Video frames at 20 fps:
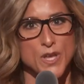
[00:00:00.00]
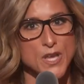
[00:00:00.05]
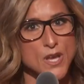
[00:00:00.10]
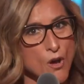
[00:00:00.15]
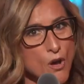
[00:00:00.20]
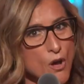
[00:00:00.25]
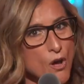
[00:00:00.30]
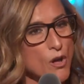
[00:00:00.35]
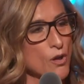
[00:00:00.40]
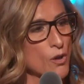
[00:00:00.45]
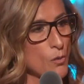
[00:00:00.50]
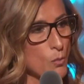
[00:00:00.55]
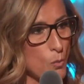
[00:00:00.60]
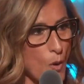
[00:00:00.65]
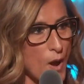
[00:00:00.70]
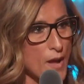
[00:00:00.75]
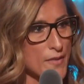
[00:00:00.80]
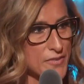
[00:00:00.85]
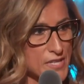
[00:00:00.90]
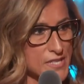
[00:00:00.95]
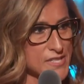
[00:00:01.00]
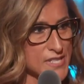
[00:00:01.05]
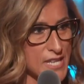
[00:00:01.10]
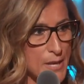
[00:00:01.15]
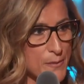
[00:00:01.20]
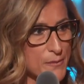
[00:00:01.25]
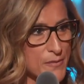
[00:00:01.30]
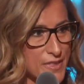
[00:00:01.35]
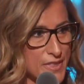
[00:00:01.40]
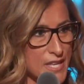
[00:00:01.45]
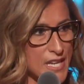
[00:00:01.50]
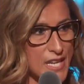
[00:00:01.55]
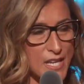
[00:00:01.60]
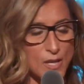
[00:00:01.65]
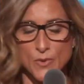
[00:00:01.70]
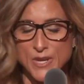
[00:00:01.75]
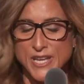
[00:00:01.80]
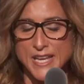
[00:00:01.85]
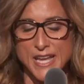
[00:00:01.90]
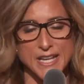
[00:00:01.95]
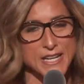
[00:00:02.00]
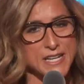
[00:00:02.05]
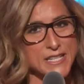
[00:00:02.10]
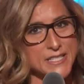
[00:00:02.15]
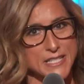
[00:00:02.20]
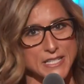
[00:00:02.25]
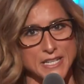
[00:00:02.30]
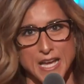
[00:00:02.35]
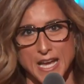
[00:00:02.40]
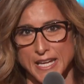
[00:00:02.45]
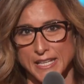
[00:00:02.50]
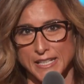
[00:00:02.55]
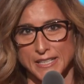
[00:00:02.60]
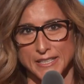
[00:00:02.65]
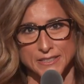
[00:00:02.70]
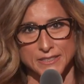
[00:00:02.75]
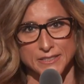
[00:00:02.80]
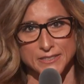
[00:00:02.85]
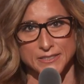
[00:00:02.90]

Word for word: We all want the same thing, we cannot deny it.